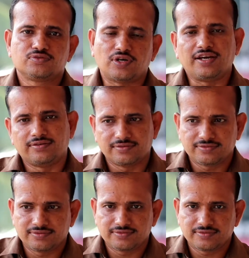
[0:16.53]
Fine.
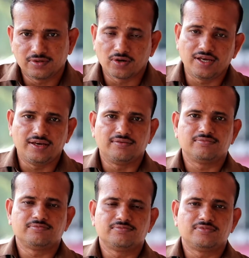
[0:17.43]
Okay,
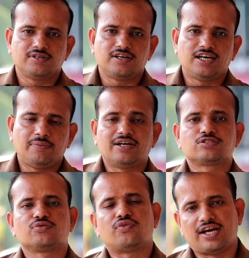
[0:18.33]
I'm
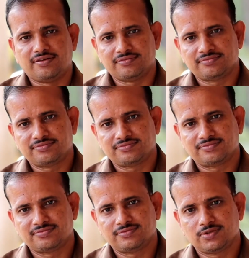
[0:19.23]
also fine.
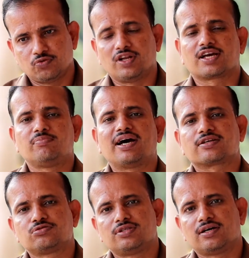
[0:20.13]
Welcome
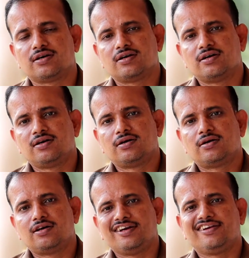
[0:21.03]
back to the
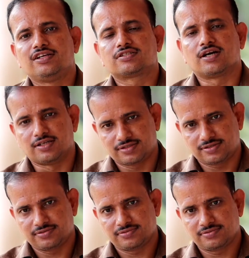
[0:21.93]
English
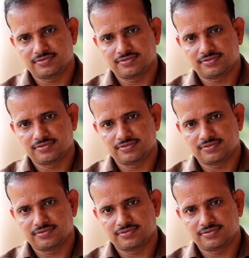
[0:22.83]
class.